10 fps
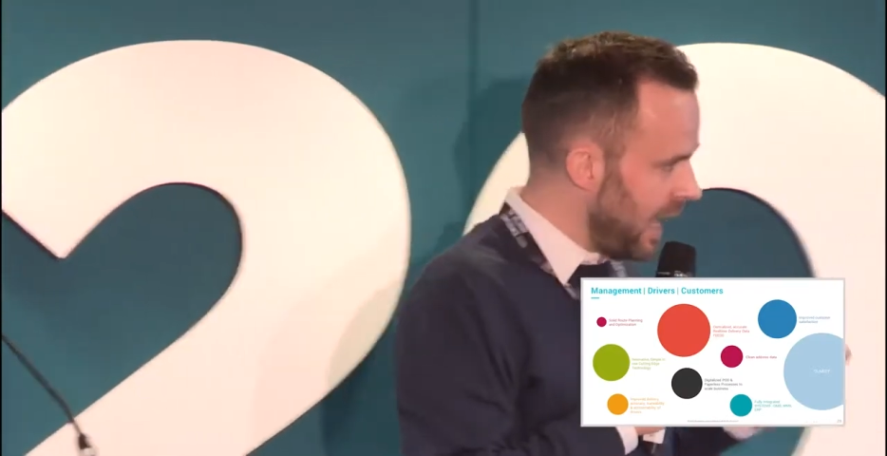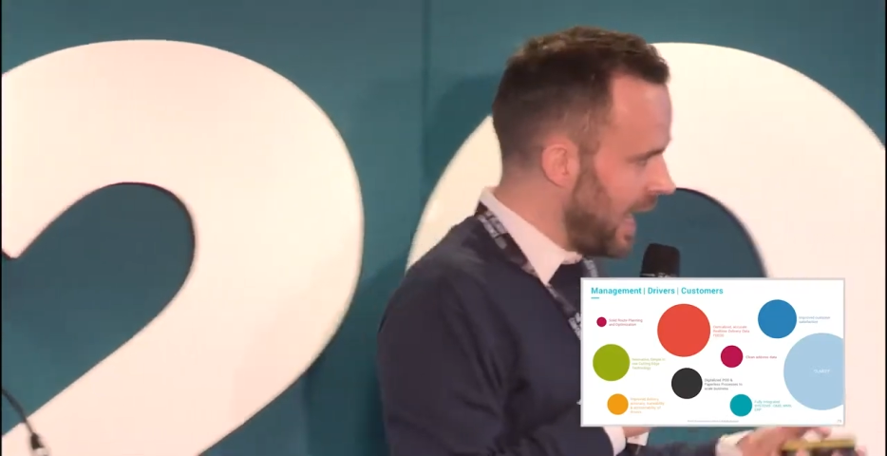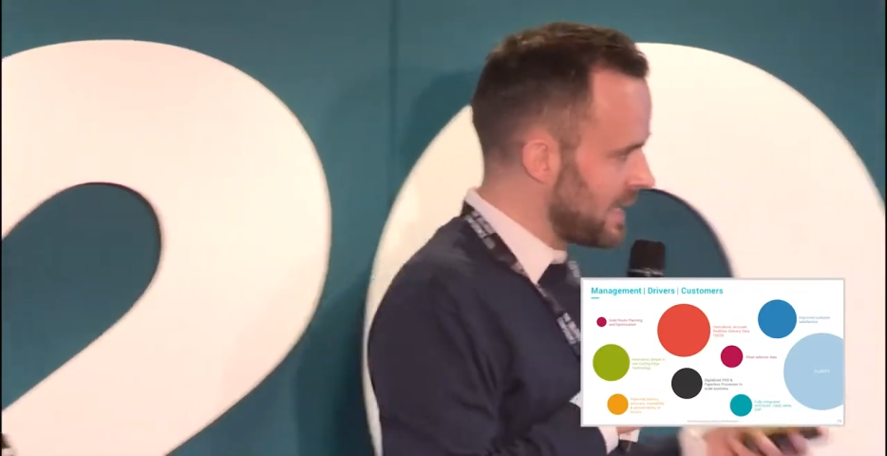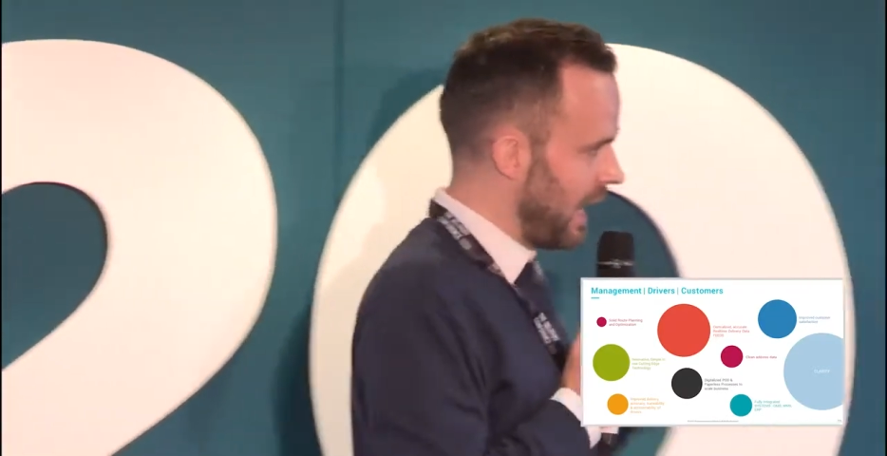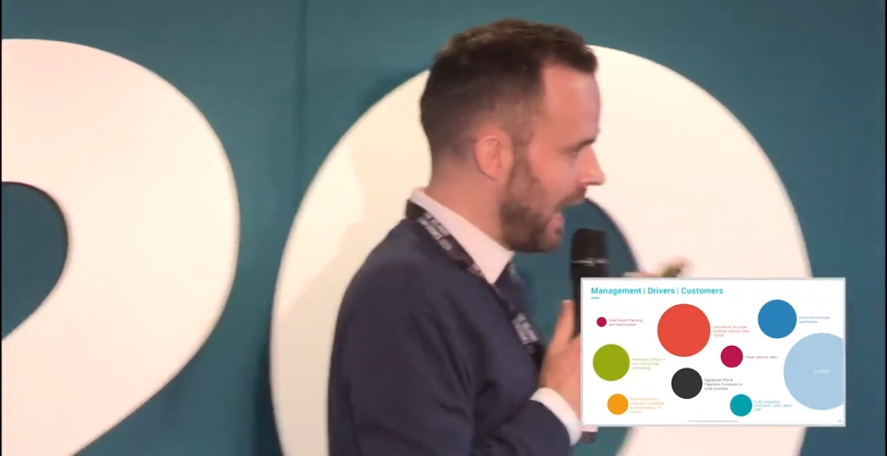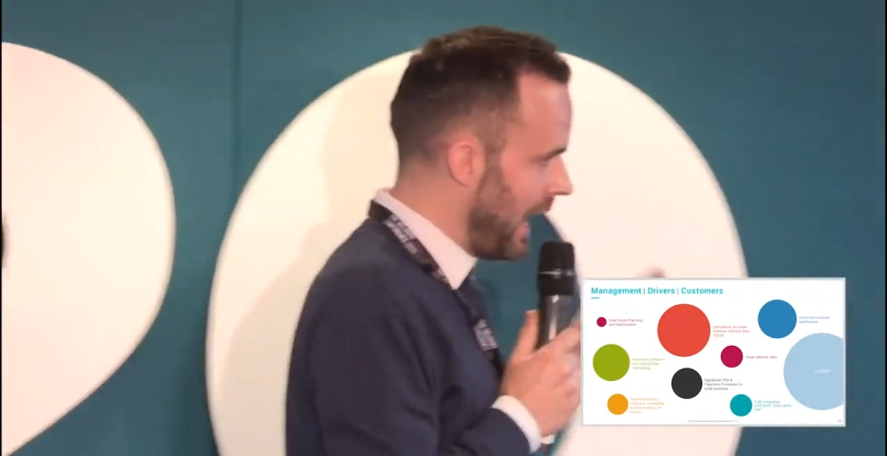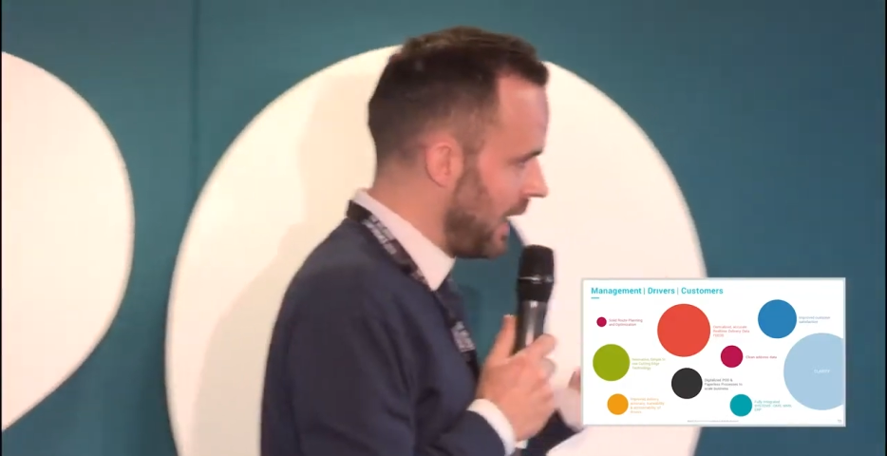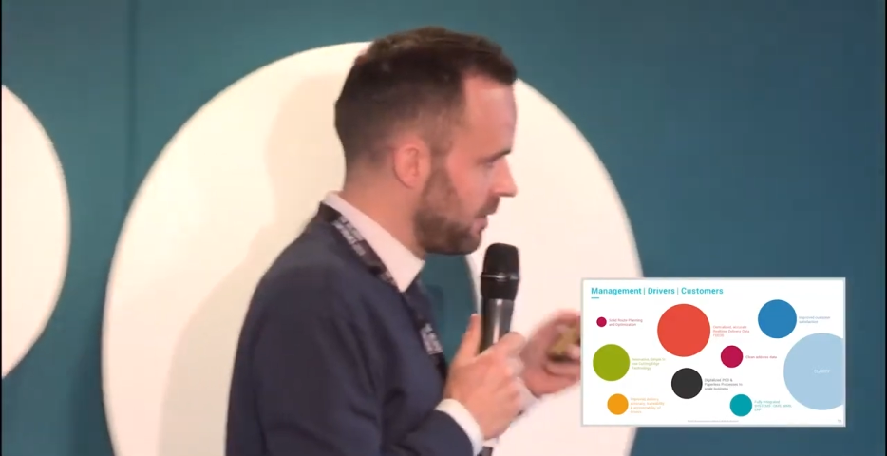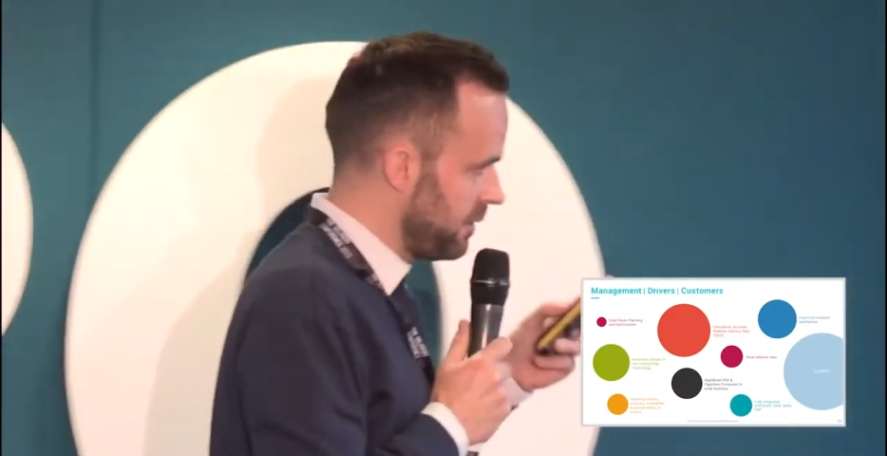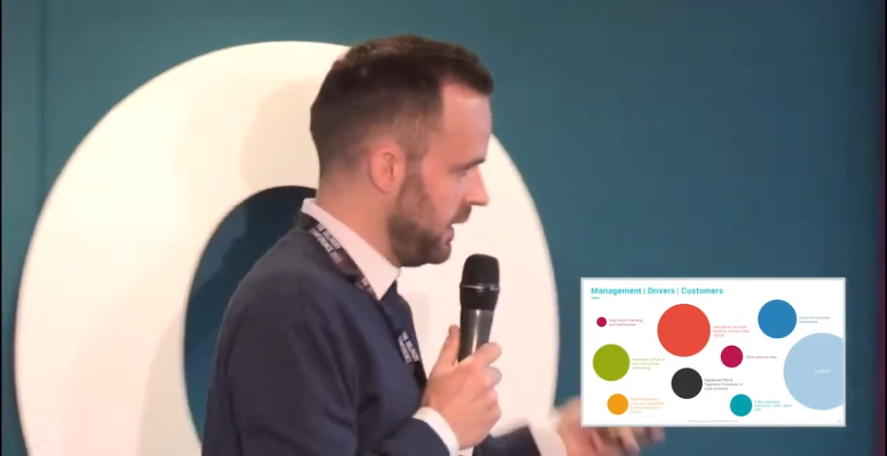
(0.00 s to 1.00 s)
data
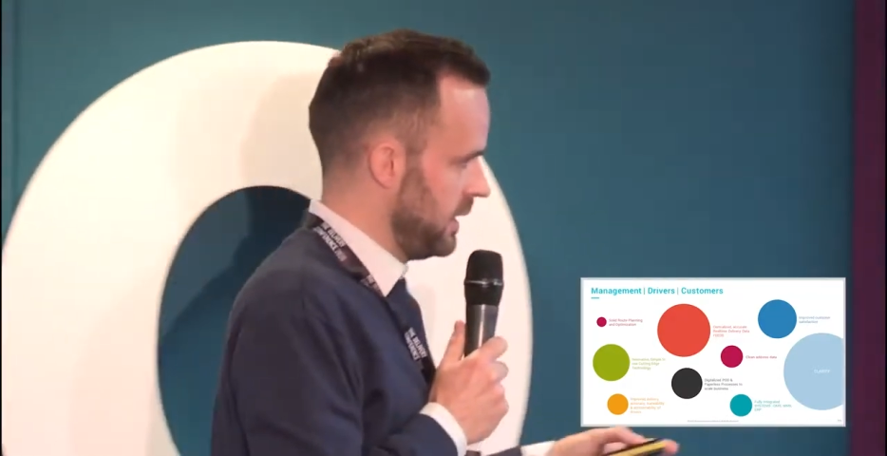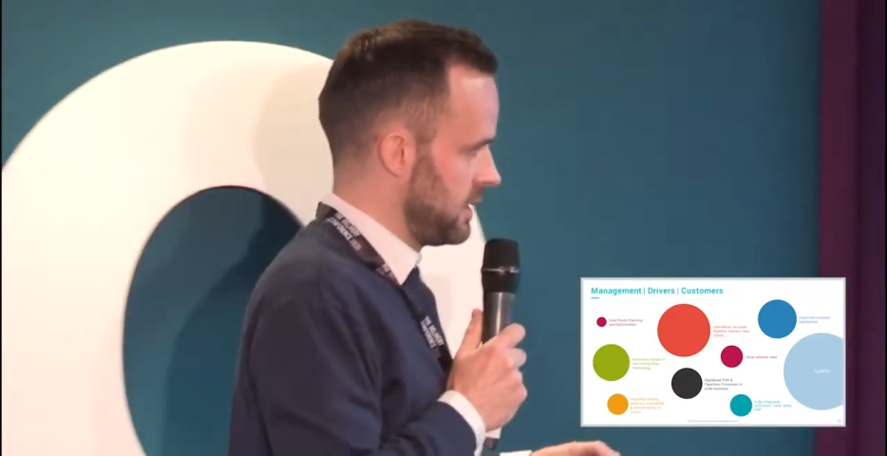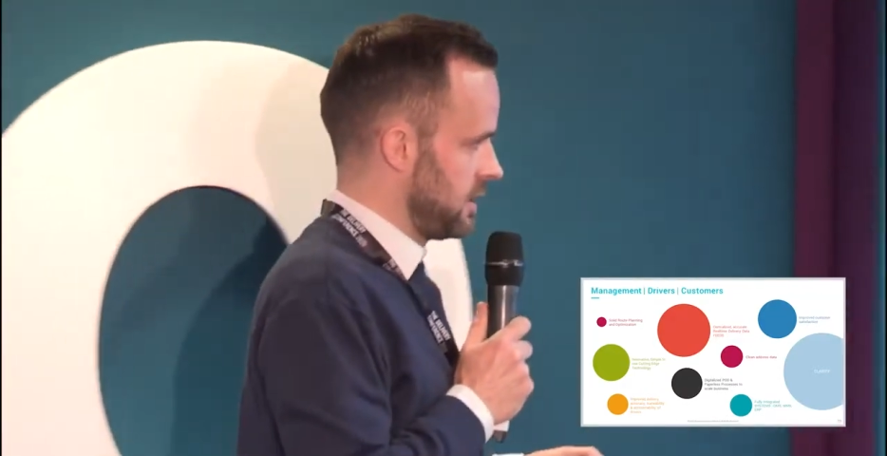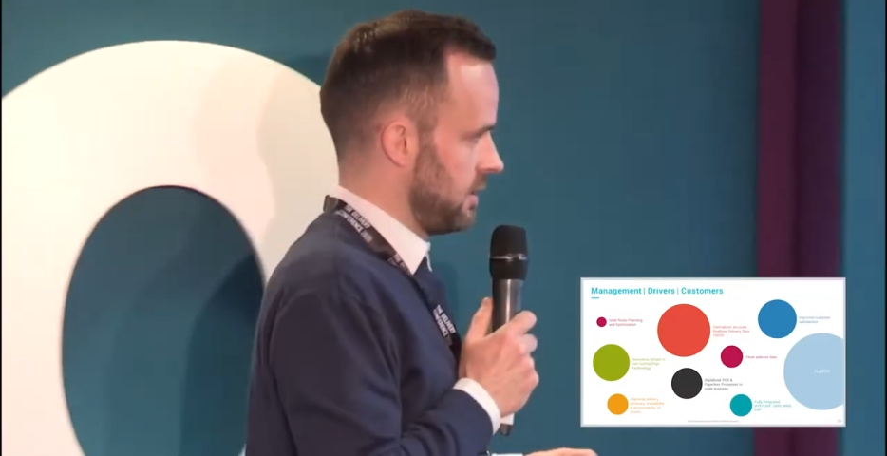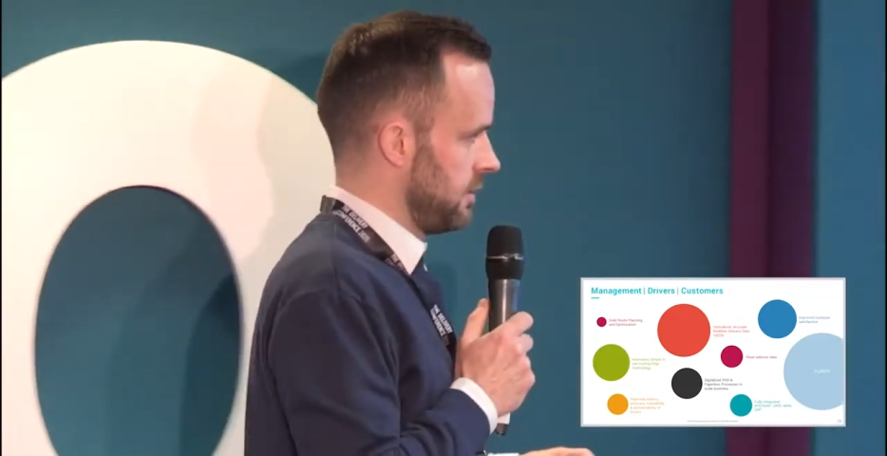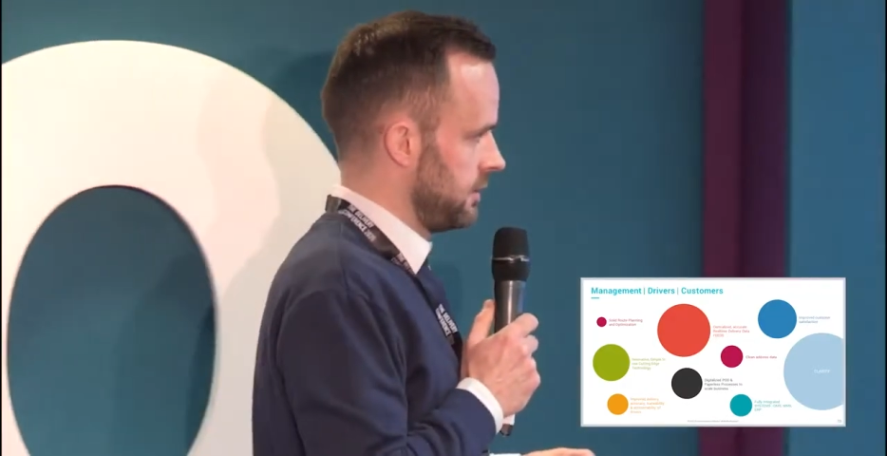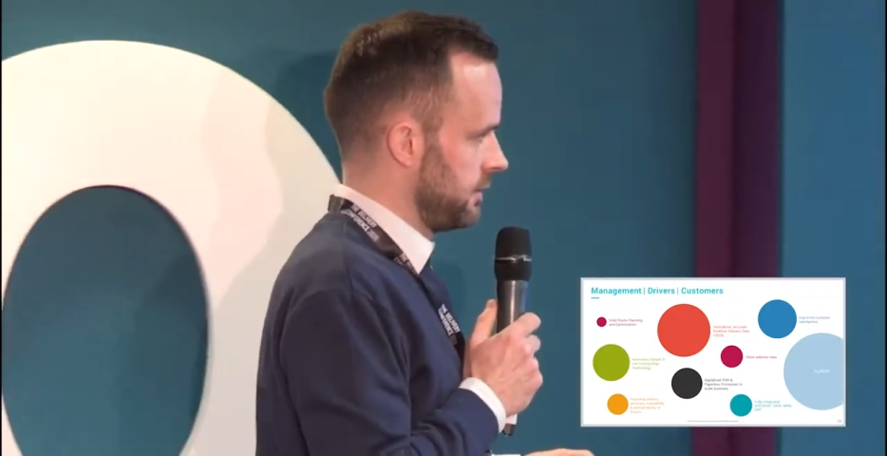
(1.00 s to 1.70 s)
and fees.